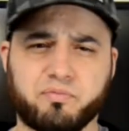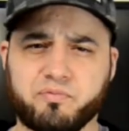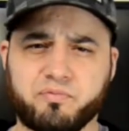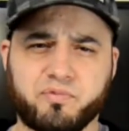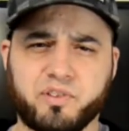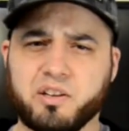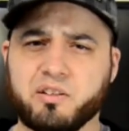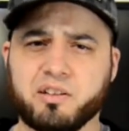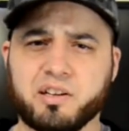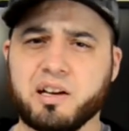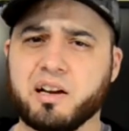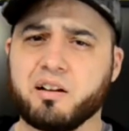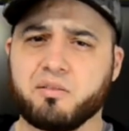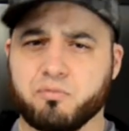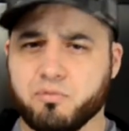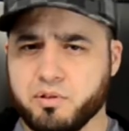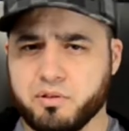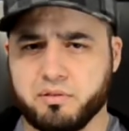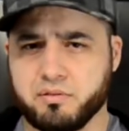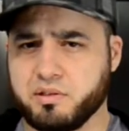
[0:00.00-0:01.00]
figuring
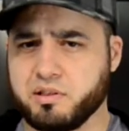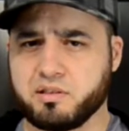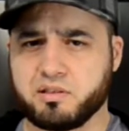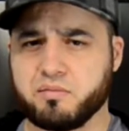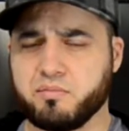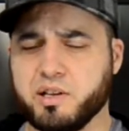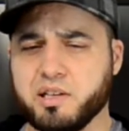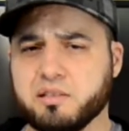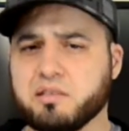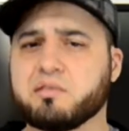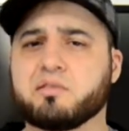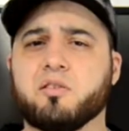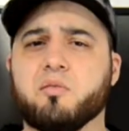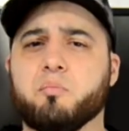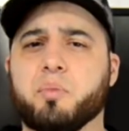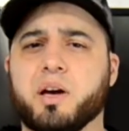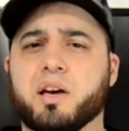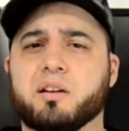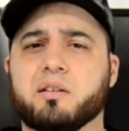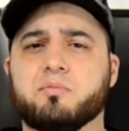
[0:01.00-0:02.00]
out whether this device is
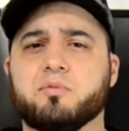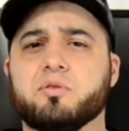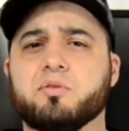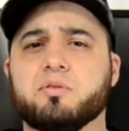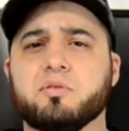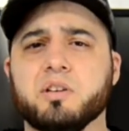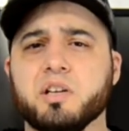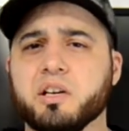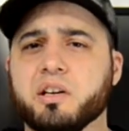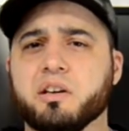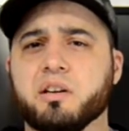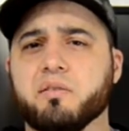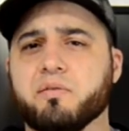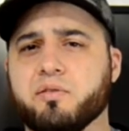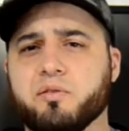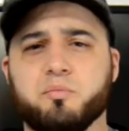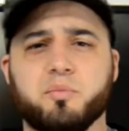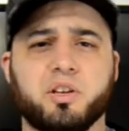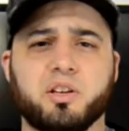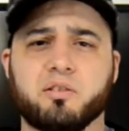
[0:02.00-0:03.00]
compatible
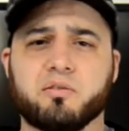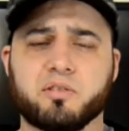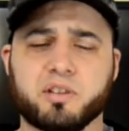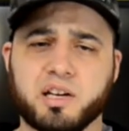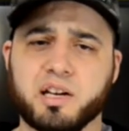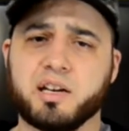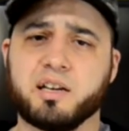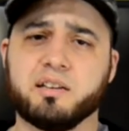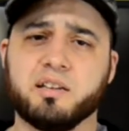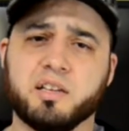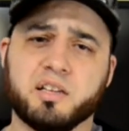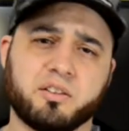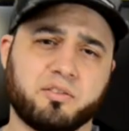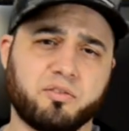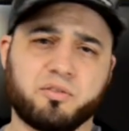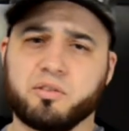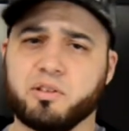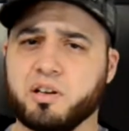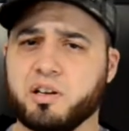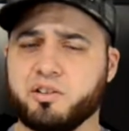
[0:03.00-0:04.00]
for me or not.
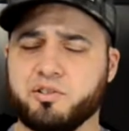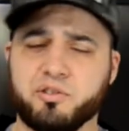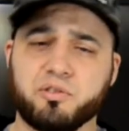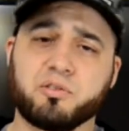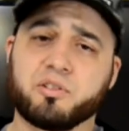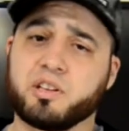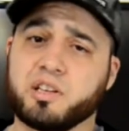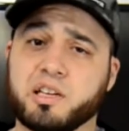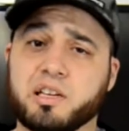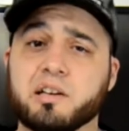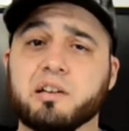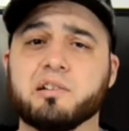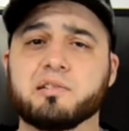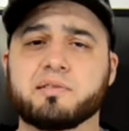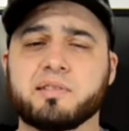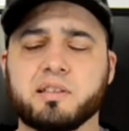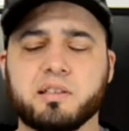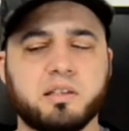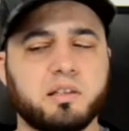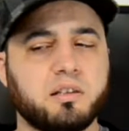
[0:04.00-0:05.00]
Are you going to get
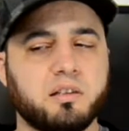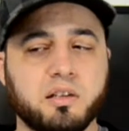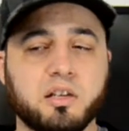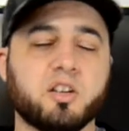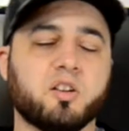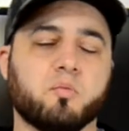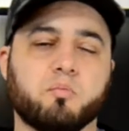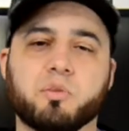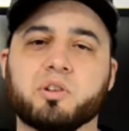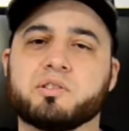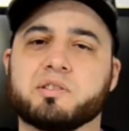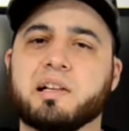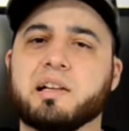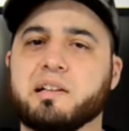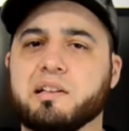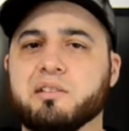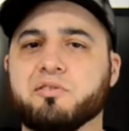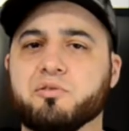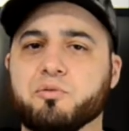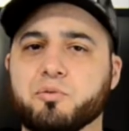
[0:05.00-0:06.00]
LTE? Most
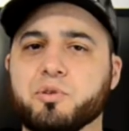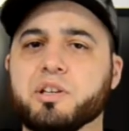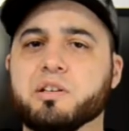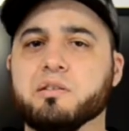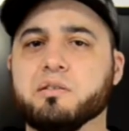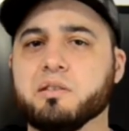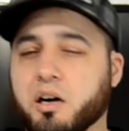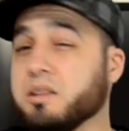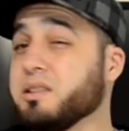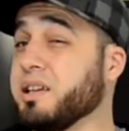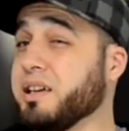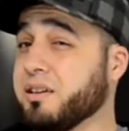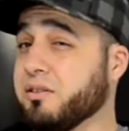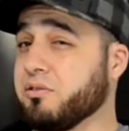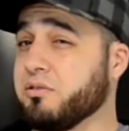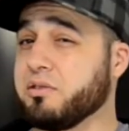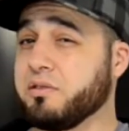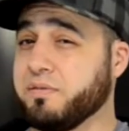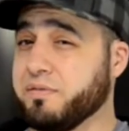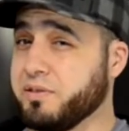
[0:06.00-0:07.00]
likely you will. Unlike
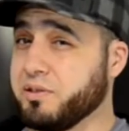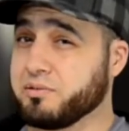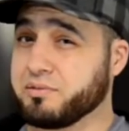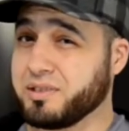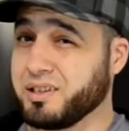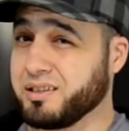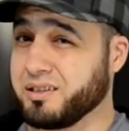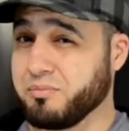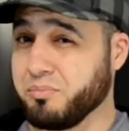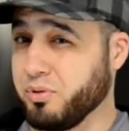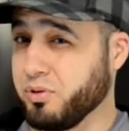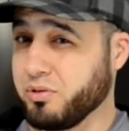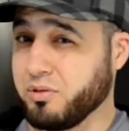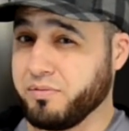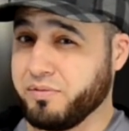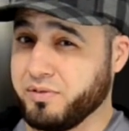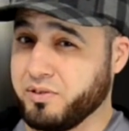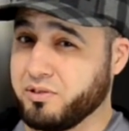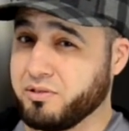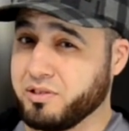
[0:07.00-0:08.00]
other phones like the
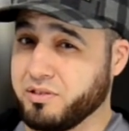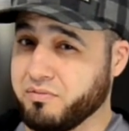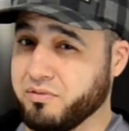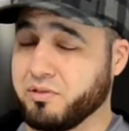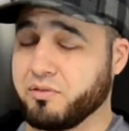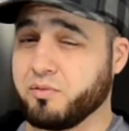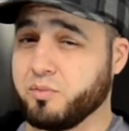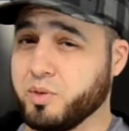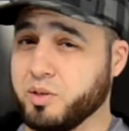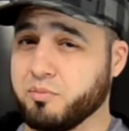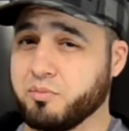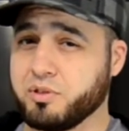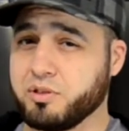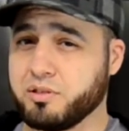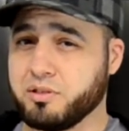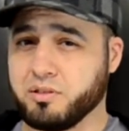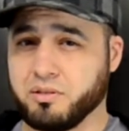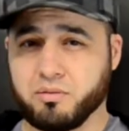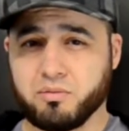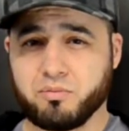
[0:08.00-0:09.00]
Pocophone, if you
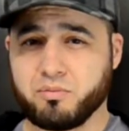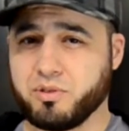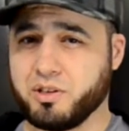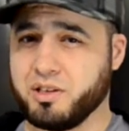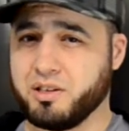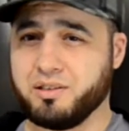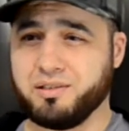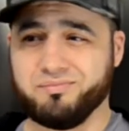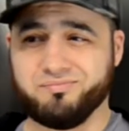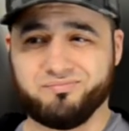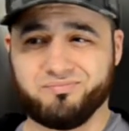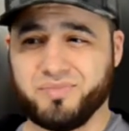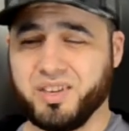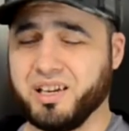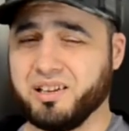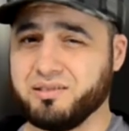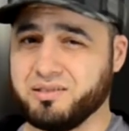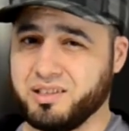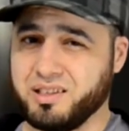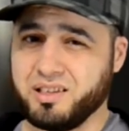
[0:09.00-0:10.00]
remember, where
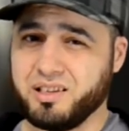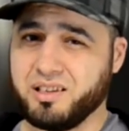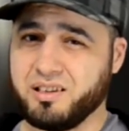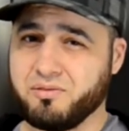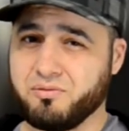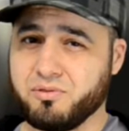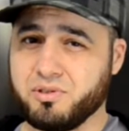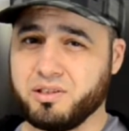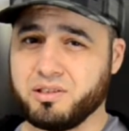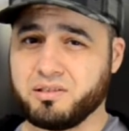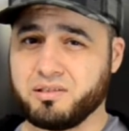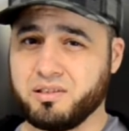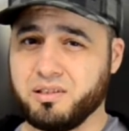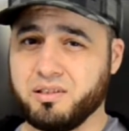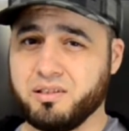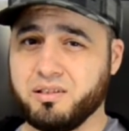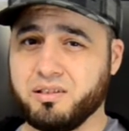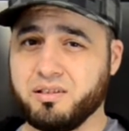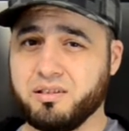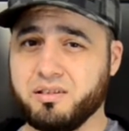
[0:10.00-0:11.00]
LTE was
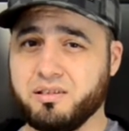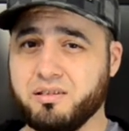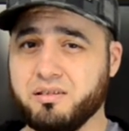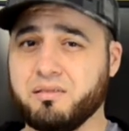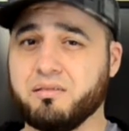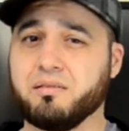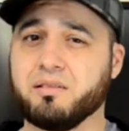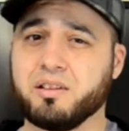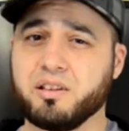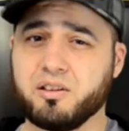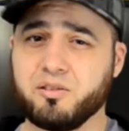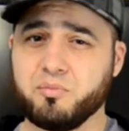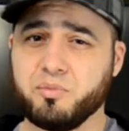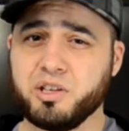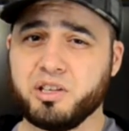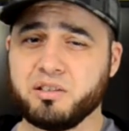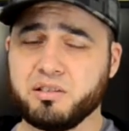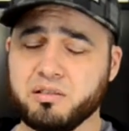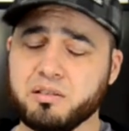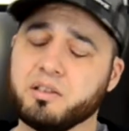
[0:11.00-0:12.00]
hit or
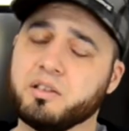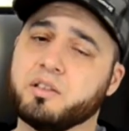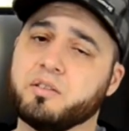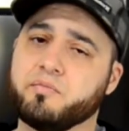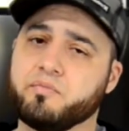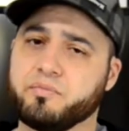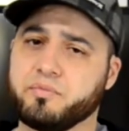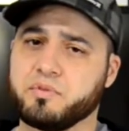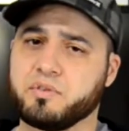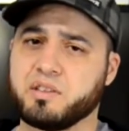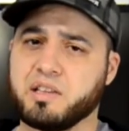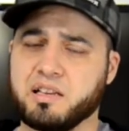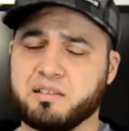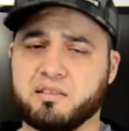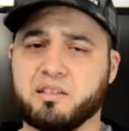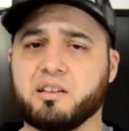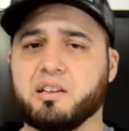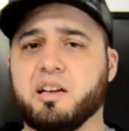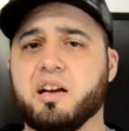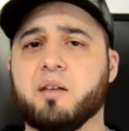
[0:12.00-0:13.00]
miss, that's
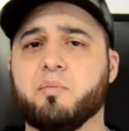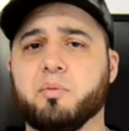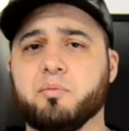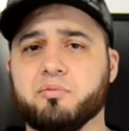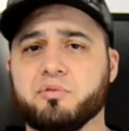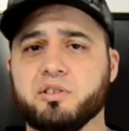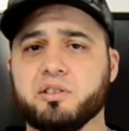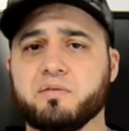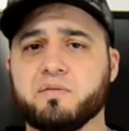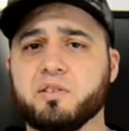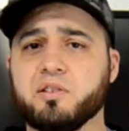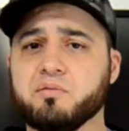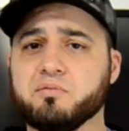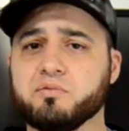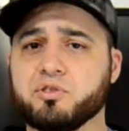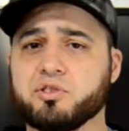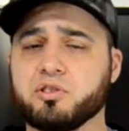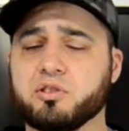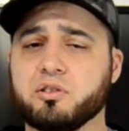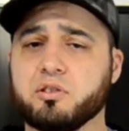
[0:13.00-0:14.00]
not going to happen with this phone.
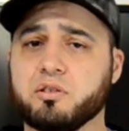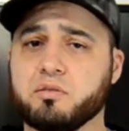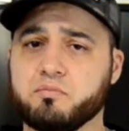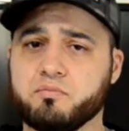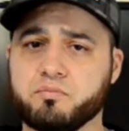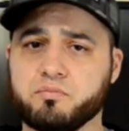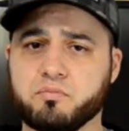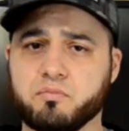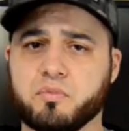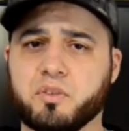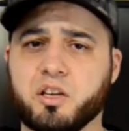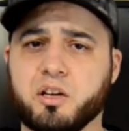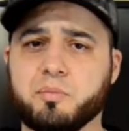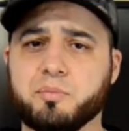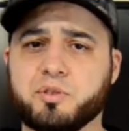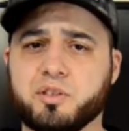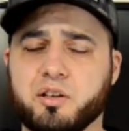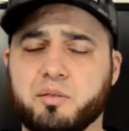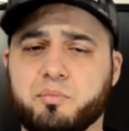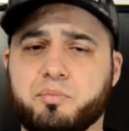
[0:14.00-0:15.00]
So
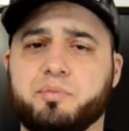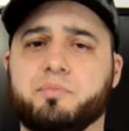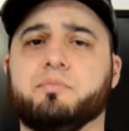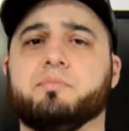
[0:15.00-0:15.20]
thumbs up.